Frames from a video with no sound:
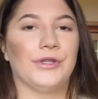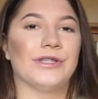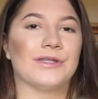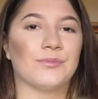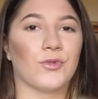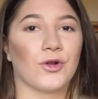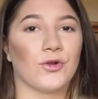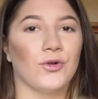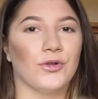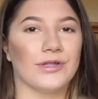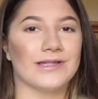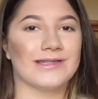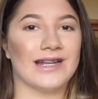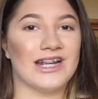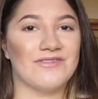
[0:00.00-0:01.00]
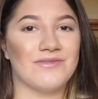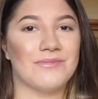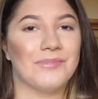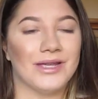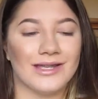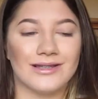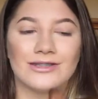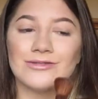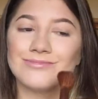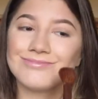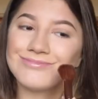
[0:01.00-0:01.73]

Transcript: It's more gold. It's not even pink.